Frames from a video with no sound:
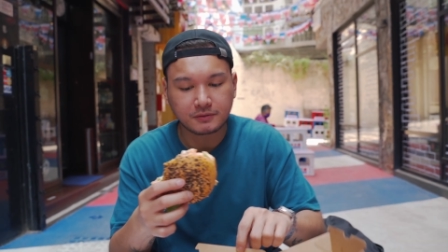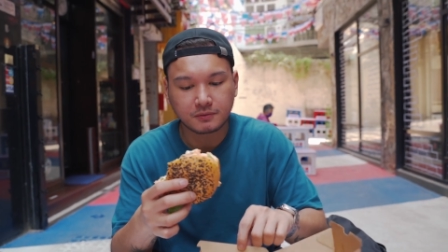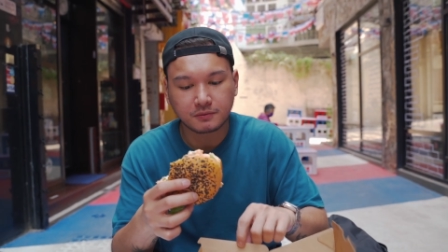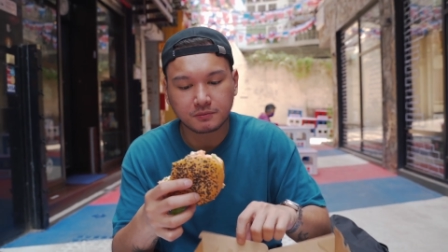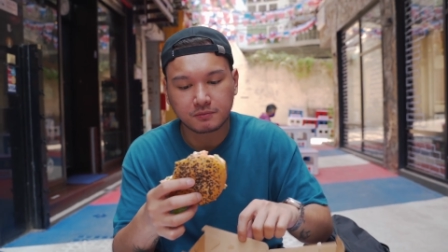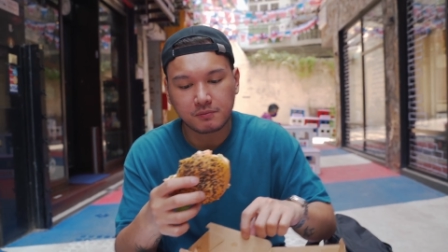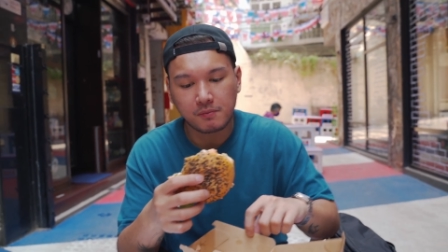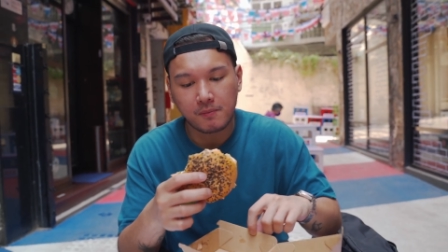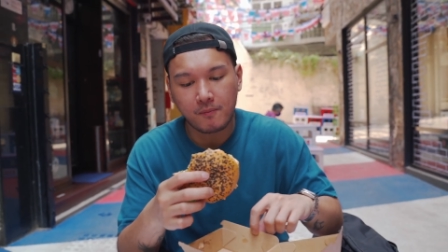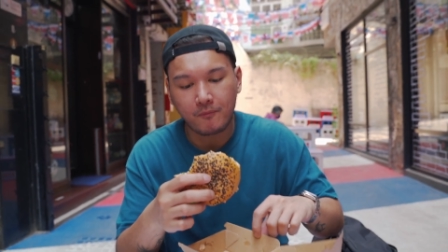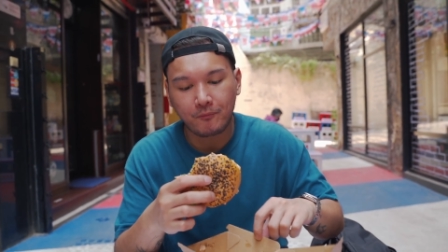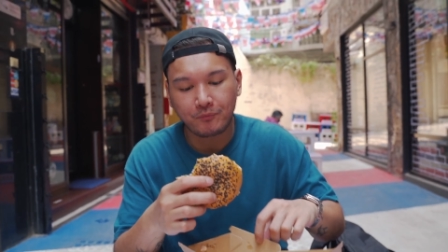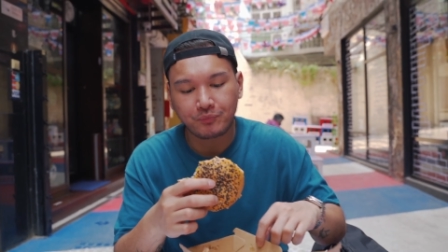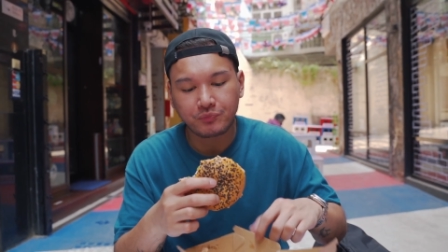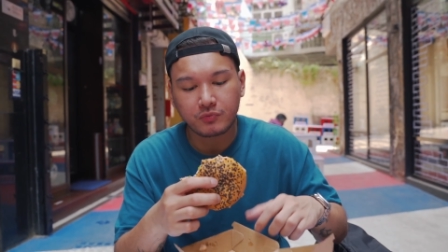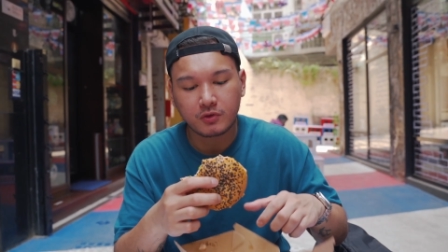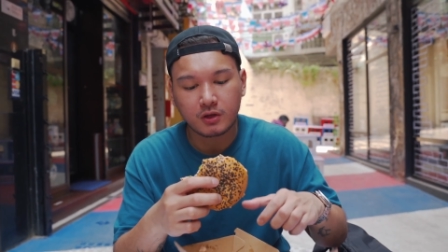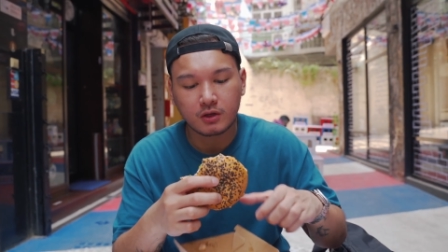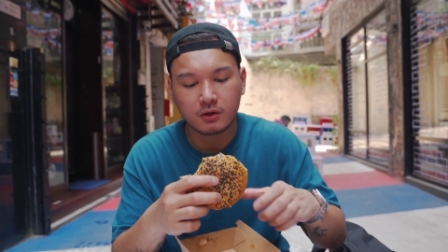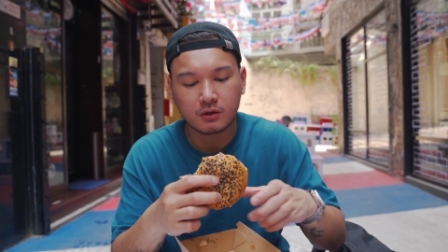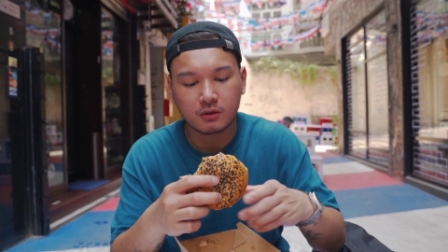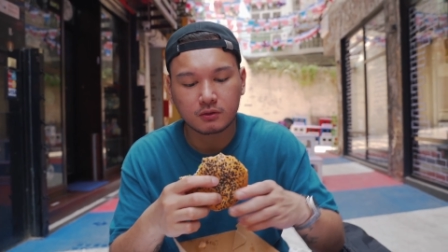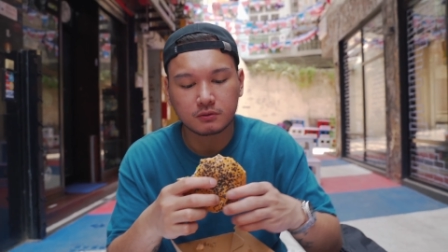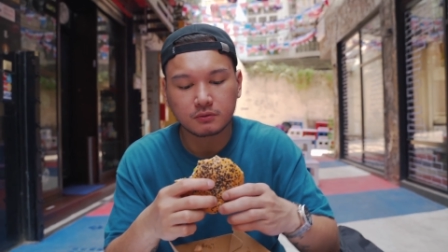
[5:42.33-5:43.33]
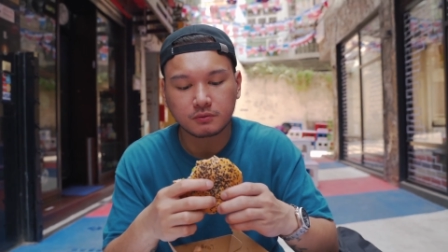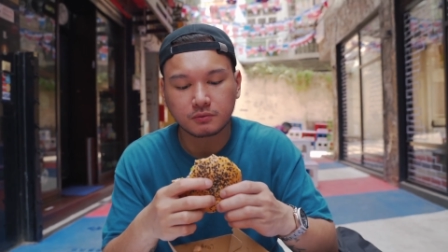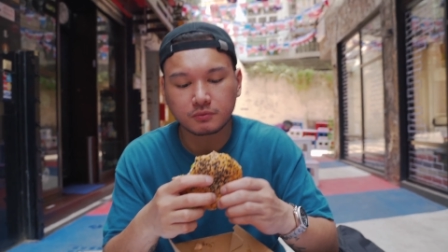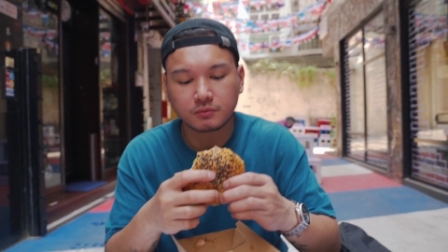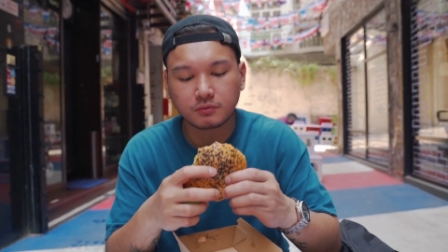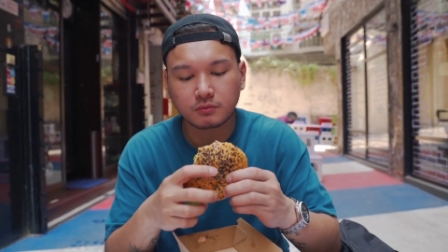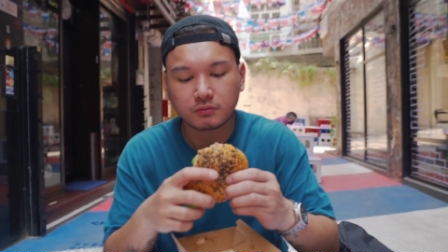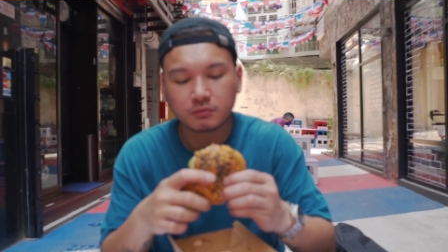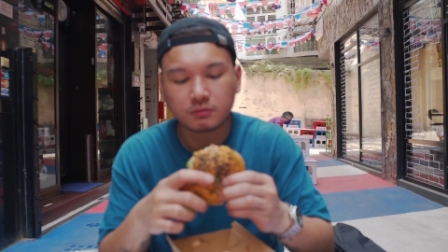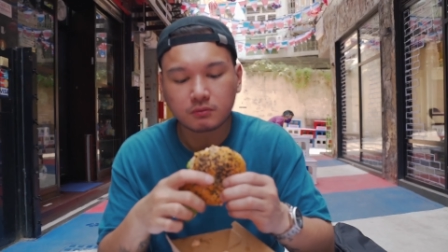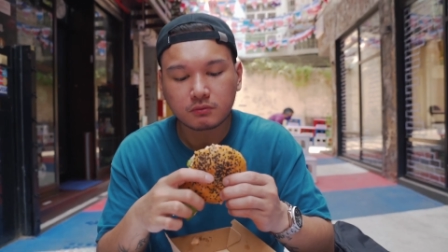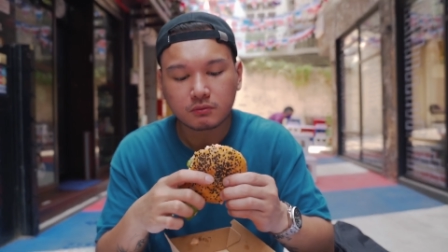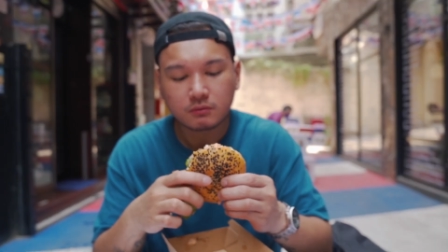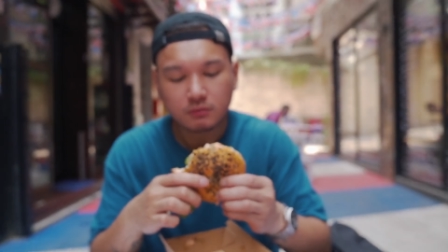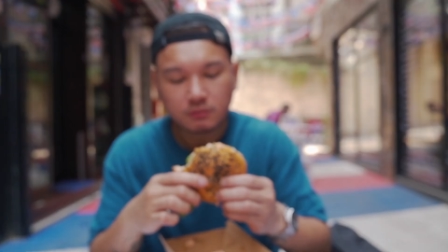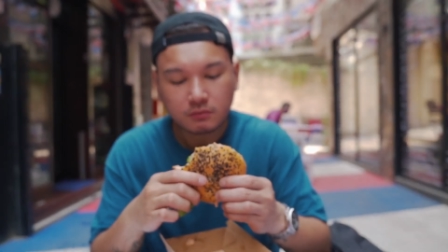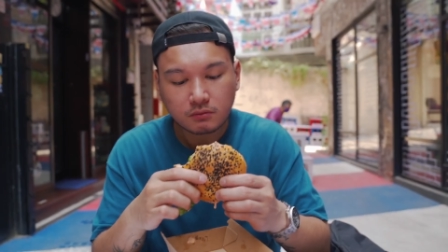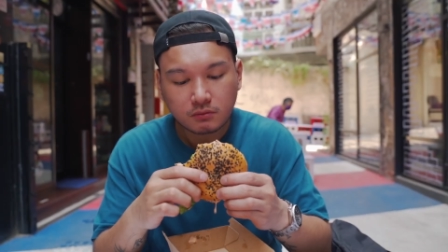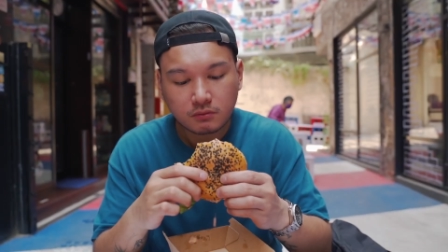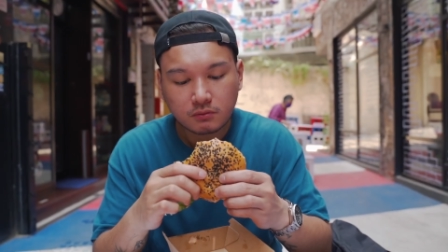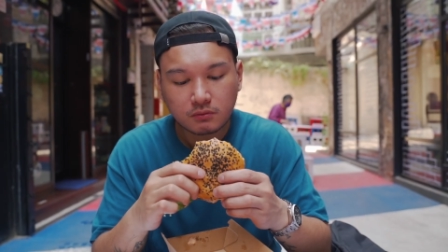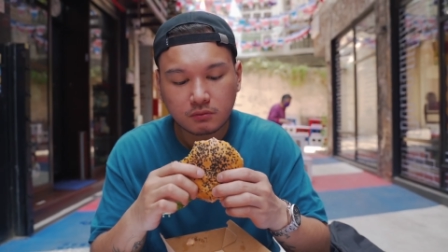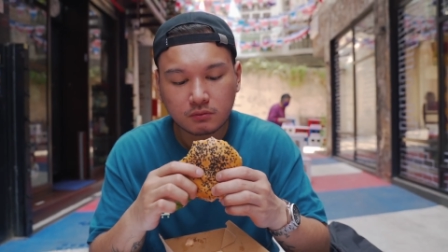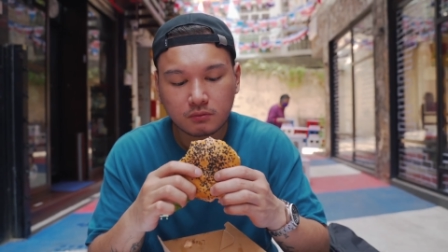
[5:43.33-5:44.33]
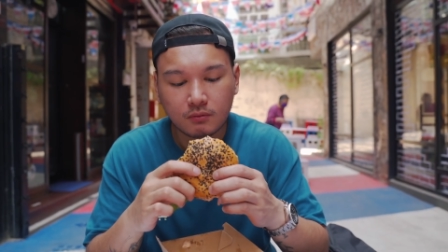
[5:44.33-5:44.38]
The burger is really good, but